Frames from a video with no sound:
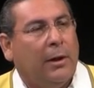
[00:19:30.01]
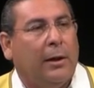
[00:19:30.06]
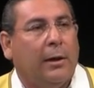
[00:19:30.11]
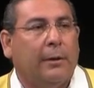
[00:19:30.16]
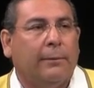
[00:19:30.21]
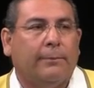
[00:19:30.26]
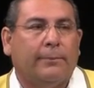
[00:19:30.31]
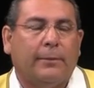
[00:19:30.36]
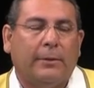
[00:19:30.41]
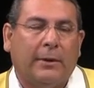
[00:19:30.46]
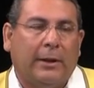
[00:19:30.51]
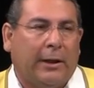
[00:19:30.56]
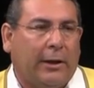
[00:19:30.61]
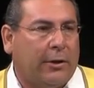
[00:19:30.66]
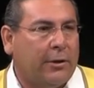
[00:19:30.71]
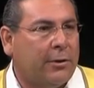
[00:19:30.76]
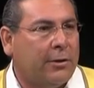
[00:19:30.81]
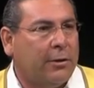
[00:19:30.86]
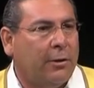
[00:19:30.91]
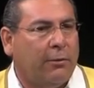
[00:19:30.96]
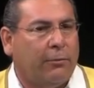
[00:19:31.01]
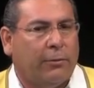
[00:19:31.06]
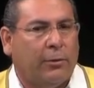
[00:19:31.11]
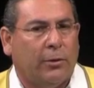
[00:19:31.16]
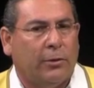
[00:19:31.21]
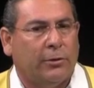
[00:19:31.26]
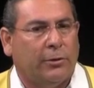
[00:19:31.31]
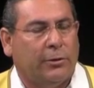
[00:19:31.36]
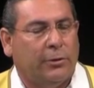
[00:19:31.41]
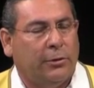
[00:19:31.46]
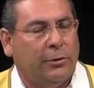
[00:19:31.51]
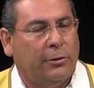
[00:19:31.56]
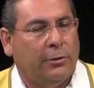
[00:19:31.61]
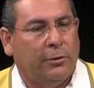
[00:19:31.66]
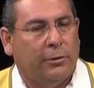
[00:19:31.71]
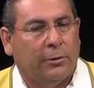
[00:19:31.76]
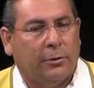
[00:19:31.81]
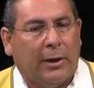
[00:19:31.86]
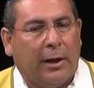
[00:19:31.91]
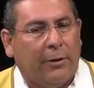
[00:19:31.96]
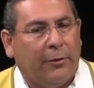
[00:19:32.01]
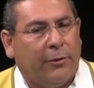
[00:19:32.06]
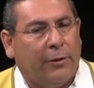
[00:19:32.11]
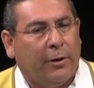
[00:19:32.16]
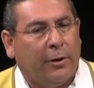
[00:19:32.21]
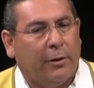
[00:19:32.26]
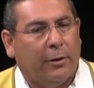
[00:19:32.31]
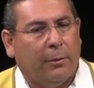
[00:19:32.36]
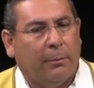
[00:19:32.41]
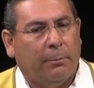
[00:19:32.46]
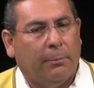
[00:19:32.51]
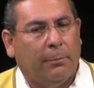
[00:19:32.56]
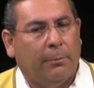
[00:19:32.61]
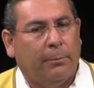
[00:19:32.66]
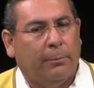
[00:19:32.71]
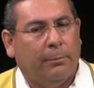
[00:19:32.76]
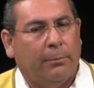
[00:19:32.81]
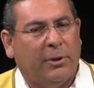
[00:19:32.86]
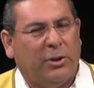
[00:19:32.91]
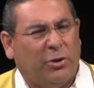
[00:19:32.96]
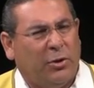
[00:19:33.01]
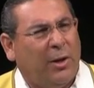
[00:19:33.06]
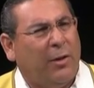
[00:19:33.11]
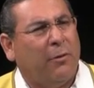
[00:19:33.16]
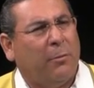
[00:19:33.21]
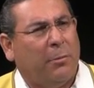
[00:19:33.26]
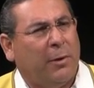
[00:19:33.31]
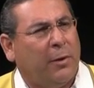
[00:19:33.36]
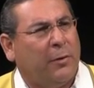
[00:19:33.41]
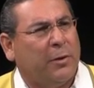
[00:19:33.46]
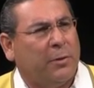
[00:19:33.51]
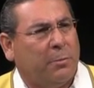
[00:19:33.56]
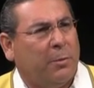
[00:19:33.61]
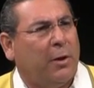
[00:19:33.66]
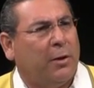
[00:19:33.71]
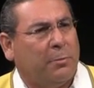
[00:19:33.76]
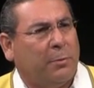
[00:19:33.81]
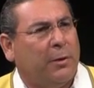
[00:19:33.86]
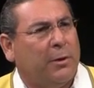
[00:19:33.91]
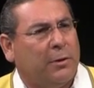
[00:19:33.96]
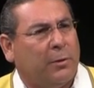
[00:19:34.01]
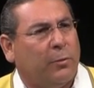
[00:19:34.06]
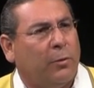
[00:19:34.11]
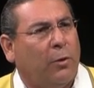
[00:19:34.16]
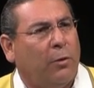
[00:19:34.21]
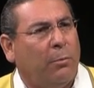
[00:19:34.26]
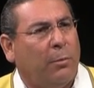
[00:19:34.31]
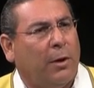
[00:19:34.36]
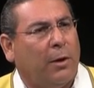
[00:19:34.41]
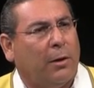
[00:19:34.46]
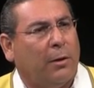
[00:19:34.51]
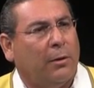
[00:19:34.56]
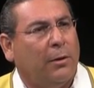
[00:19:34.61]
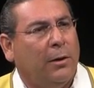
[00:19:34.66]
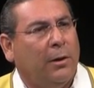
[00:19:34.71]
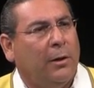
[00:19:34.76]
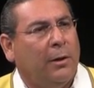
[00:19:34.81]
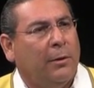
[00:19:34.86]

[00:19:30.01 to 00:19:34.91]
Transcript: Uh, like yourself, Rose, you're out there, but you have a big responsibility as a role model